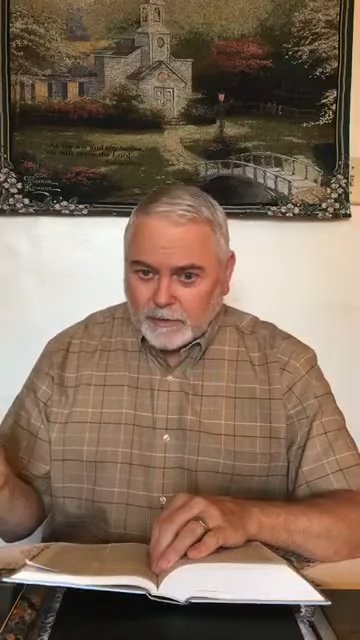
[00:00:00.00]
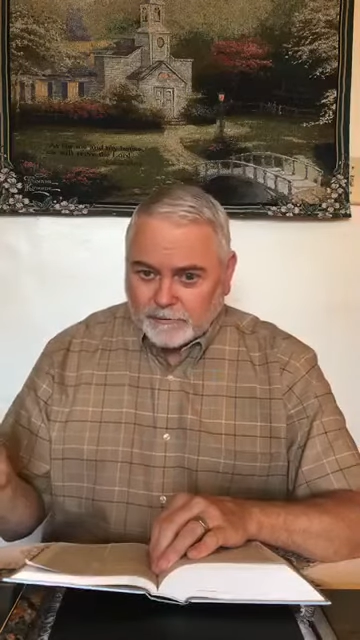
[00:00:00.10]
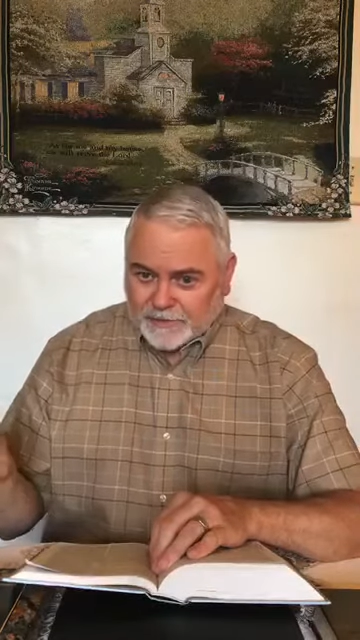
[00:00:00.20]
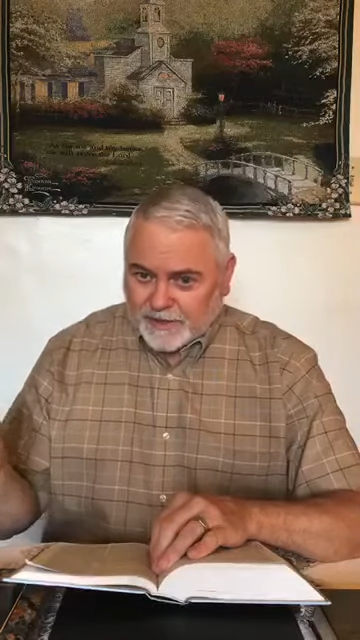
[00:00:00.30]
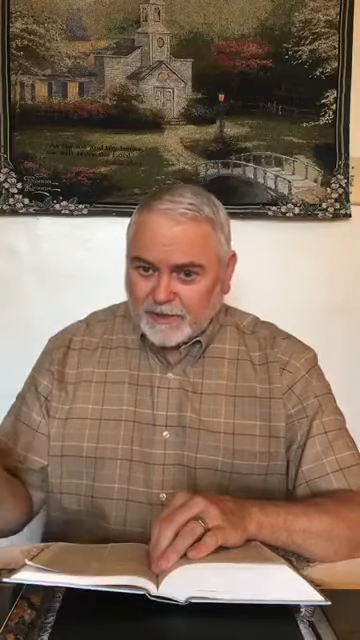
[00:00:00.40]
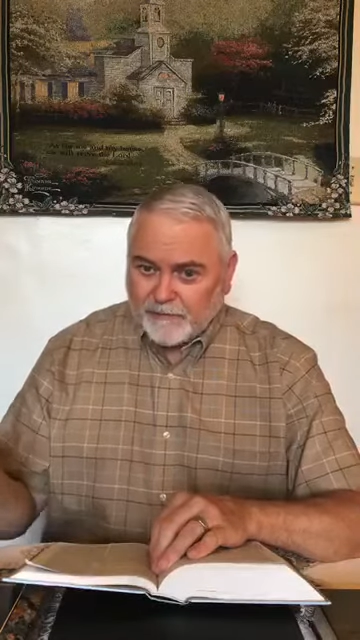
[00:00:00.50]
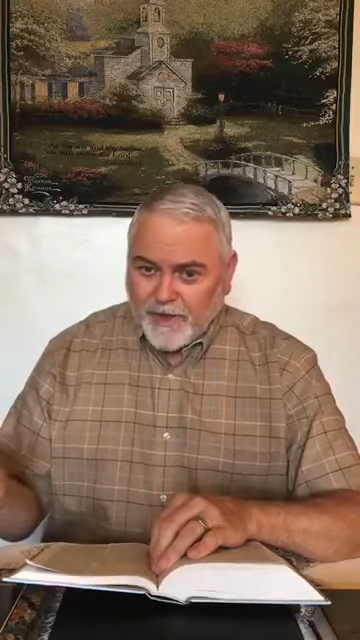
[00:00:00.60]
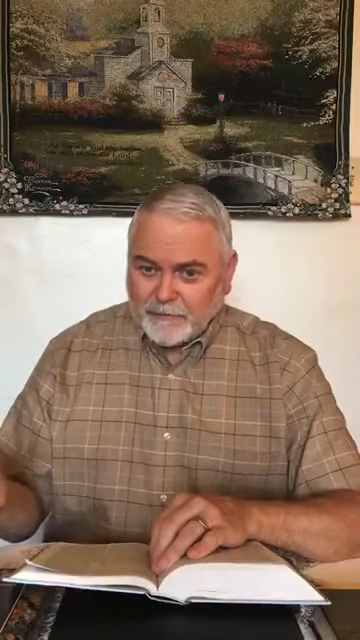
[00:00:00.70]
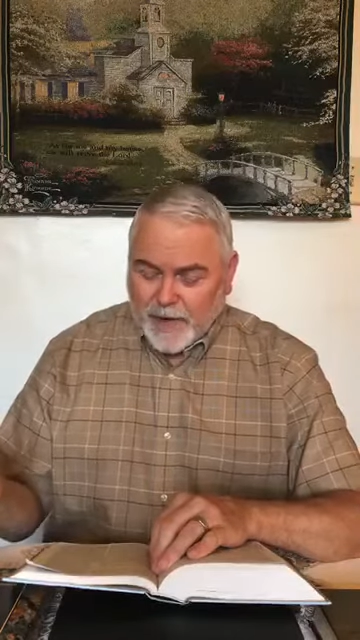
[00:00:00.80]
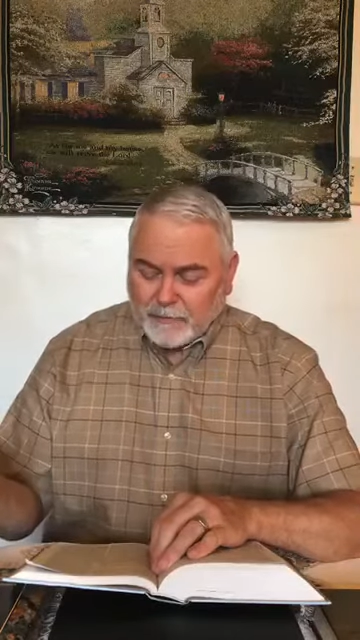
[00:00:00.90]
The seed of
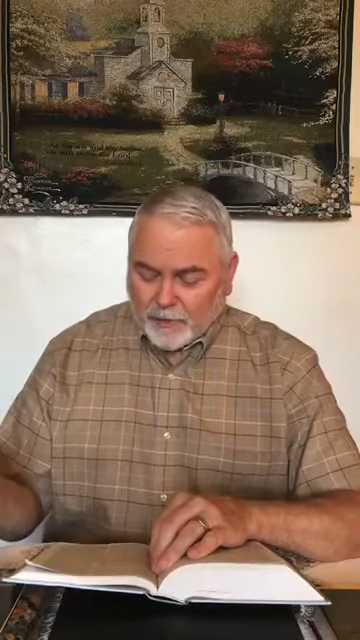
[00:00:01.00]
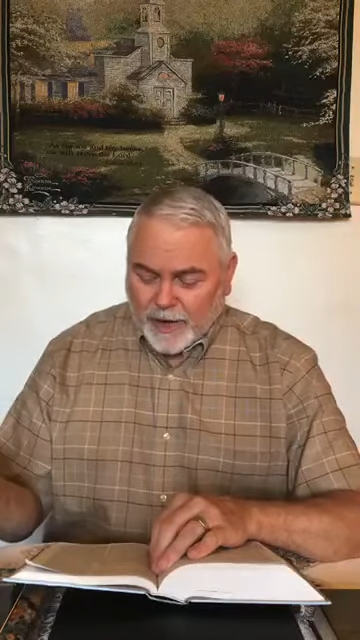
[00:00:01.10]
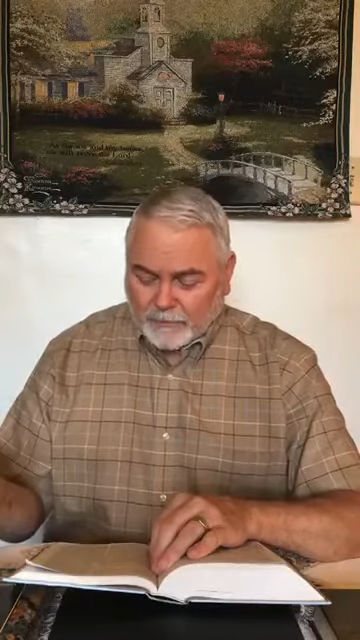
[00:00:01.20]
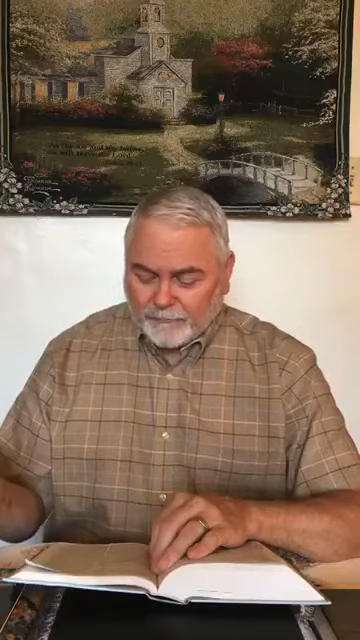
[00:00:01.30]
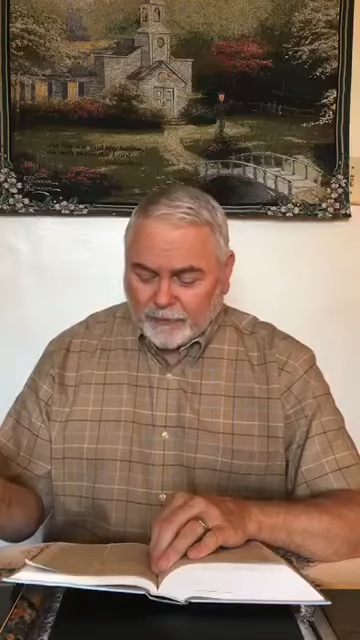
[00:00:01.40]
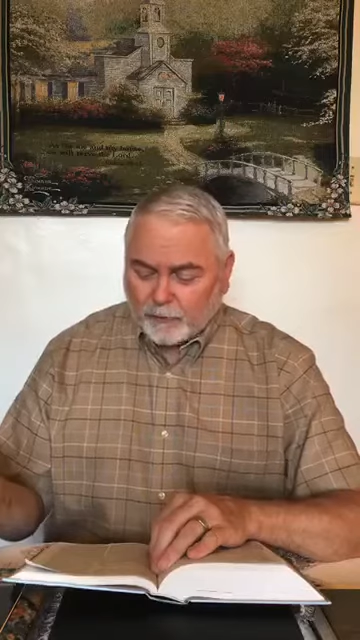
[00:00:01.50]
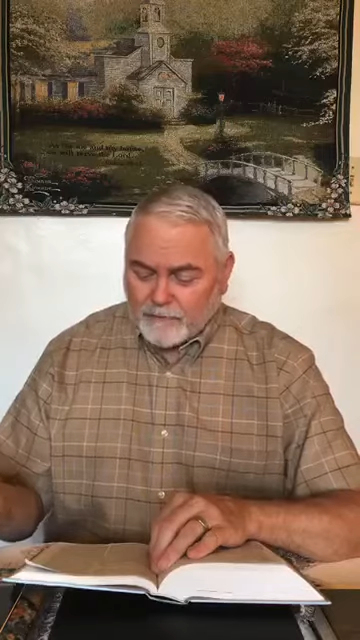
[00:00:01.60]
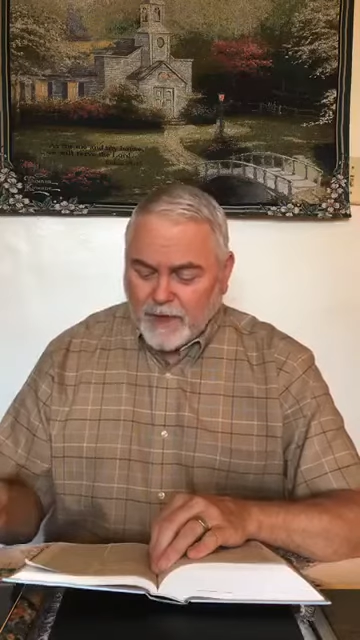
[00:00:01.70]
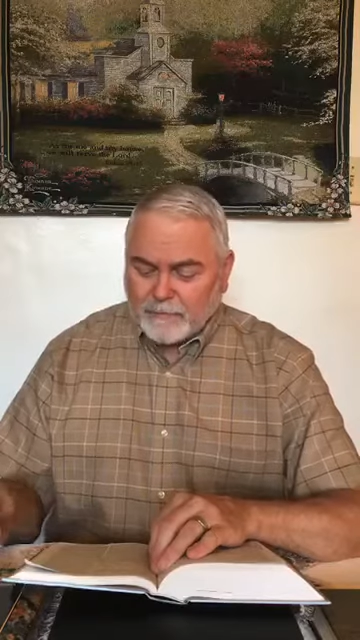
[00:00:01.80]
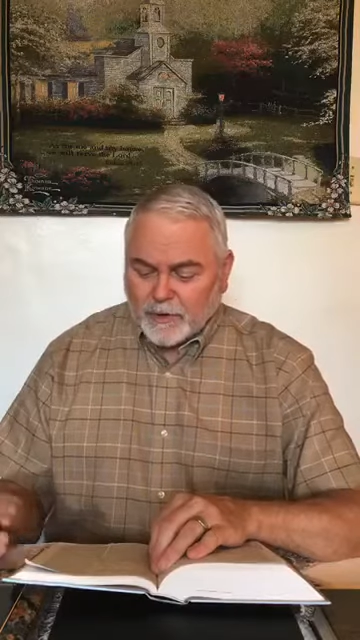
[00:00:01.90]
Abraham. If you
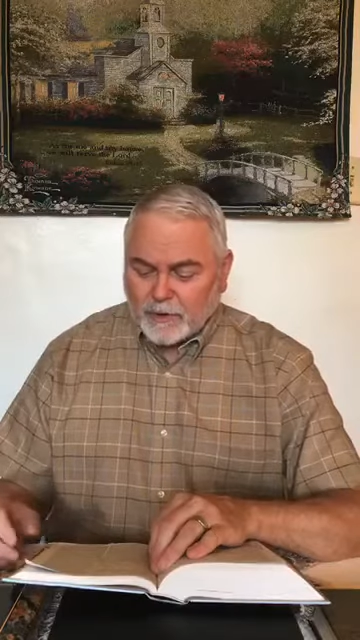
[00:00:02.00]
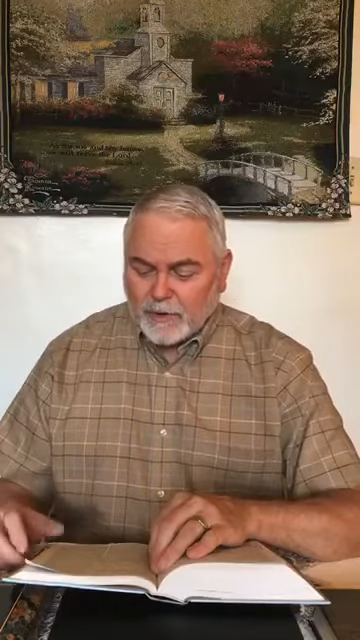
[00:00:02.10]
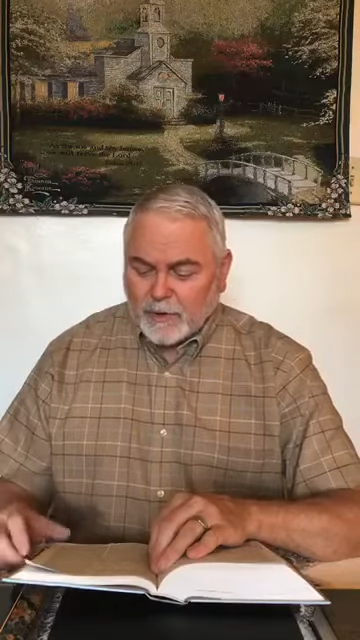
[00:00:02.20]
remember,